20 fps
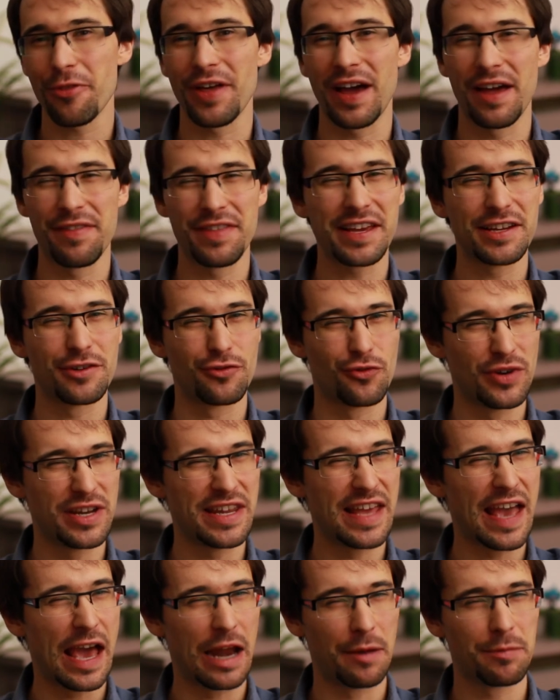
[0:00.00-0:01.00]
I think it really
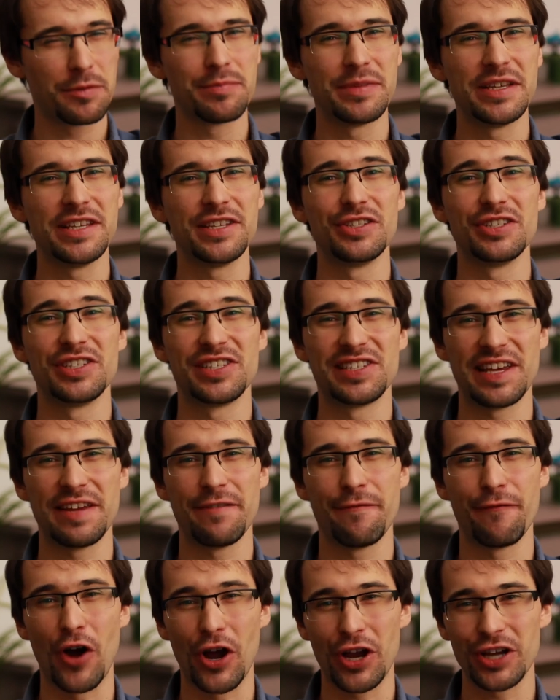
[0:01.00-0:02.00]
helped me to stay
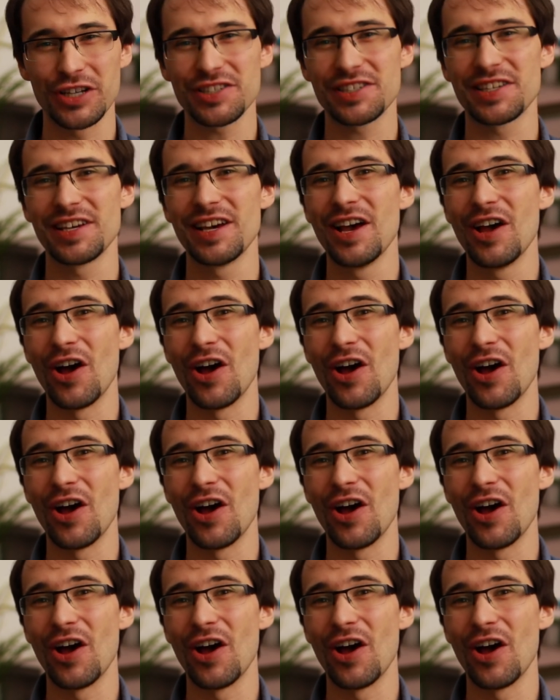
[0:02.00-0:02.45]
focused